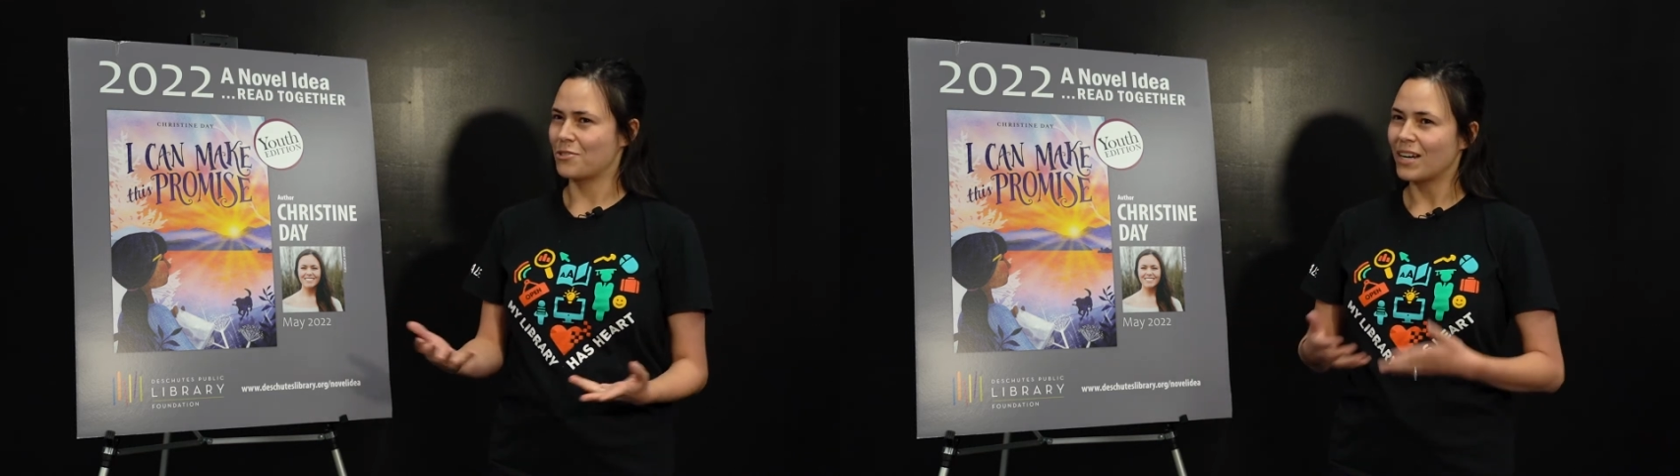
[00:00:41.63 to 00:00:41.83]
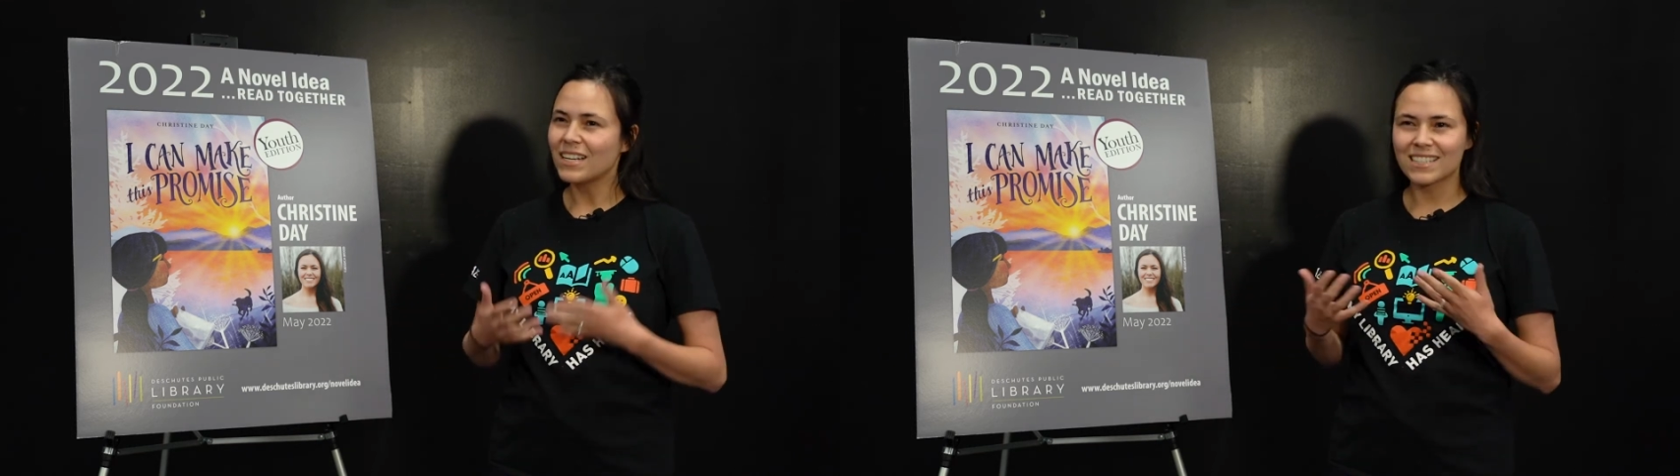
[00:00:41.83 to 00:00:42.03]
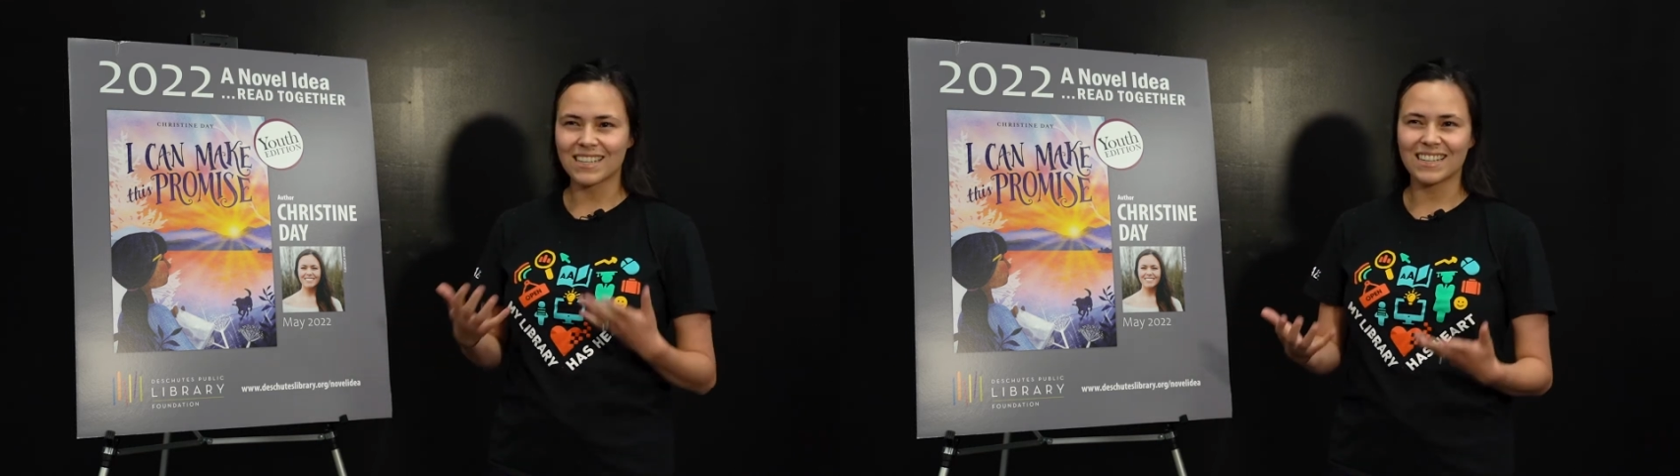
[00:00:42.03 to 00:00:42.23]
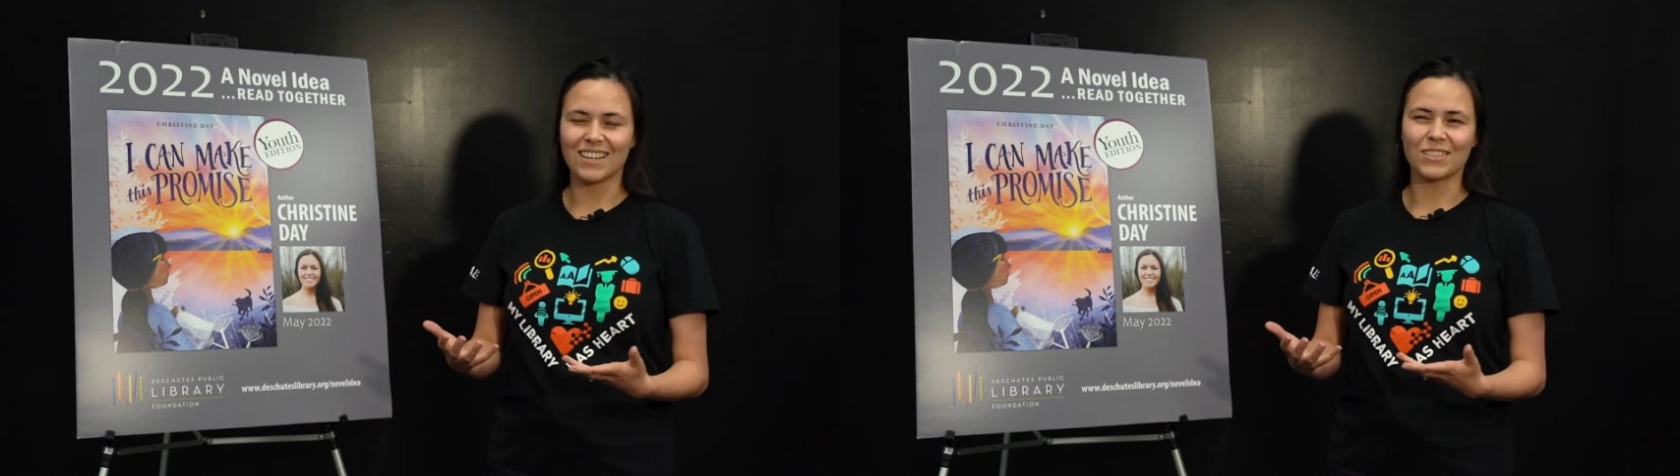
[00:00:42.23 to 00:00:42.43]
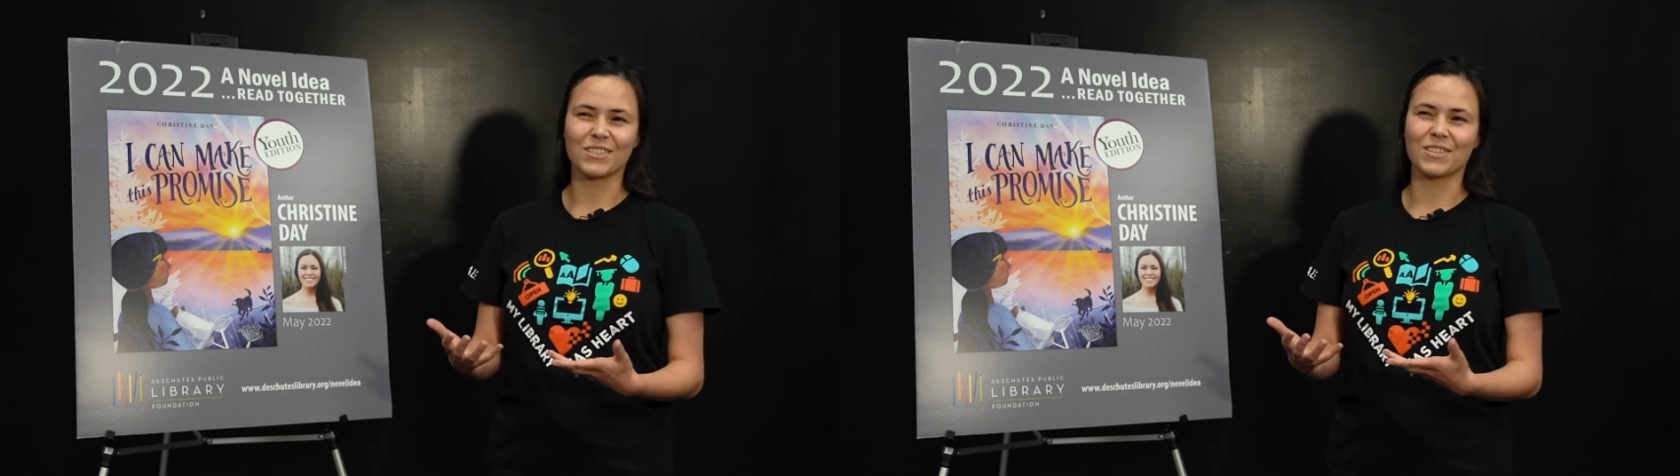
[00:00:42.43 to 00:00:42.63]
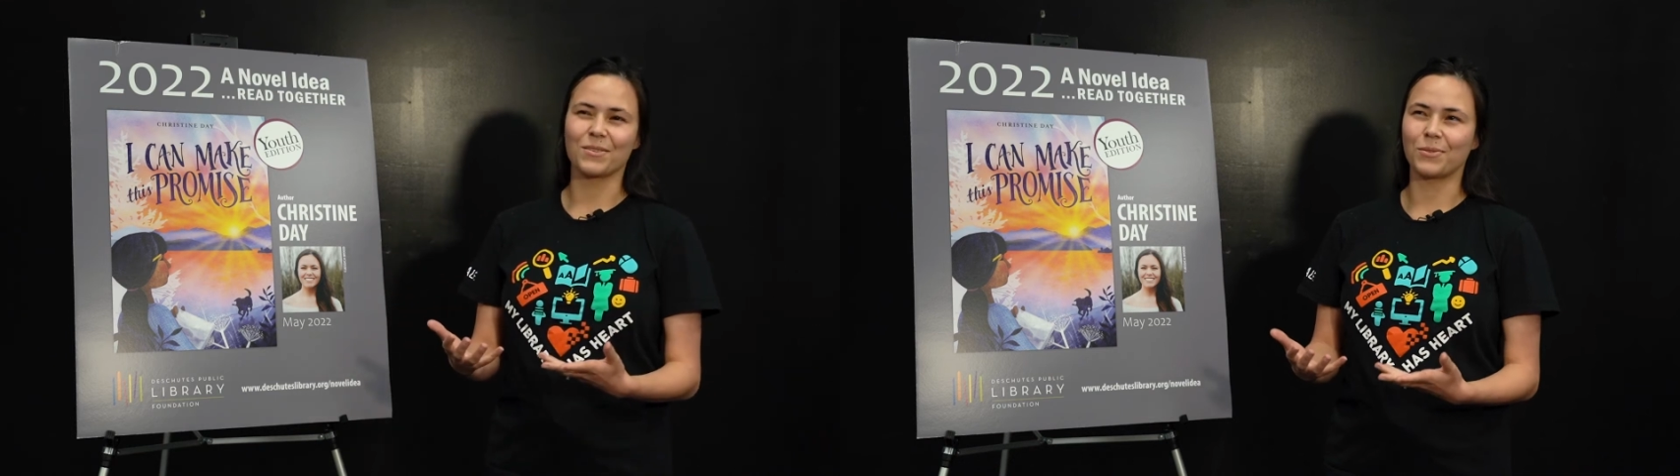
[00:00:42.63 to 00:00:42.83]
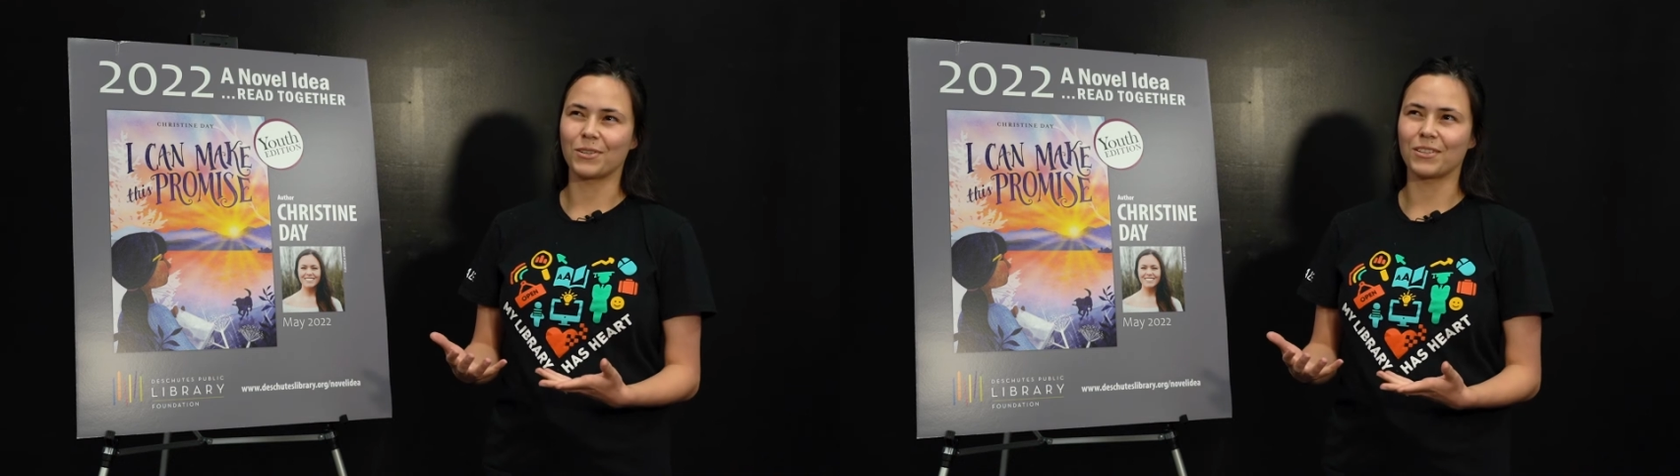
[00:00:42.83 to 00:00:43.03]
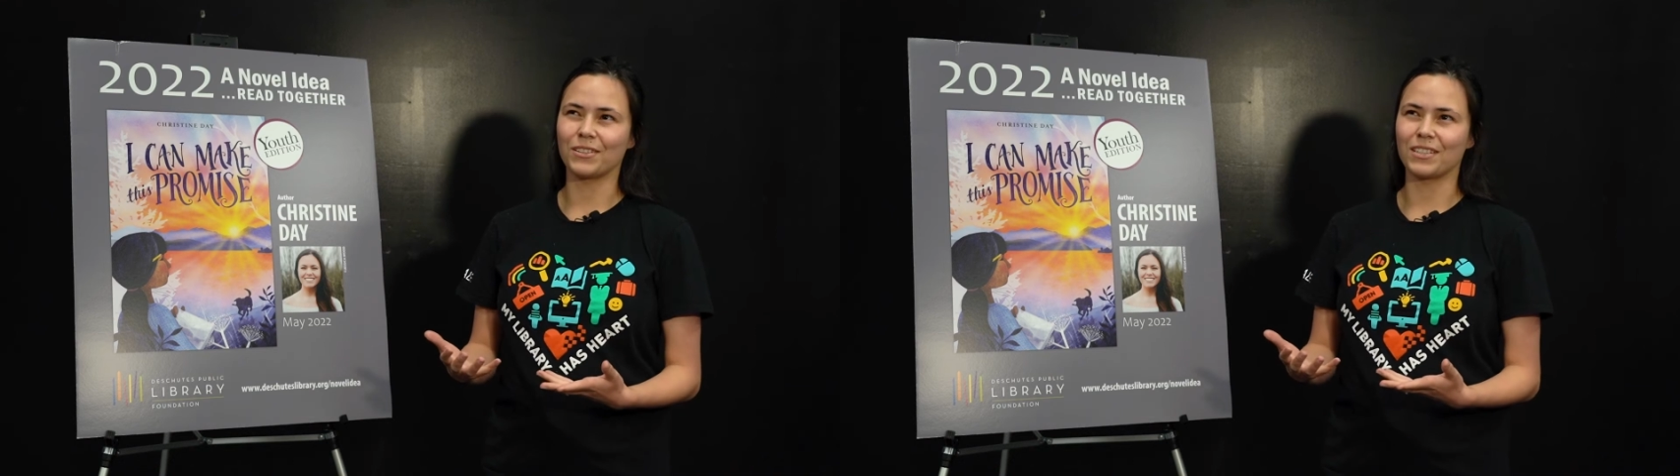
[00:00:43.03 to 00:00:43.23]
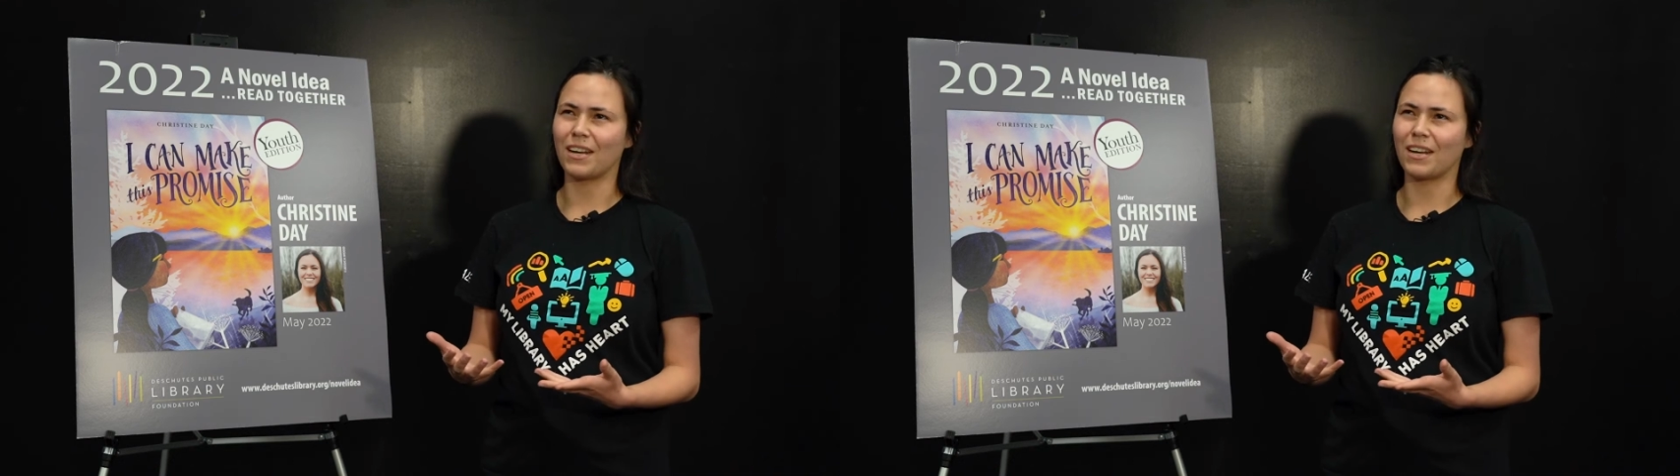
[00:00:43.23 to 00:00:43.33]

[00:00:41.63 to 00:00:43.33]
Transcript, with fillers: trying to send out into the world.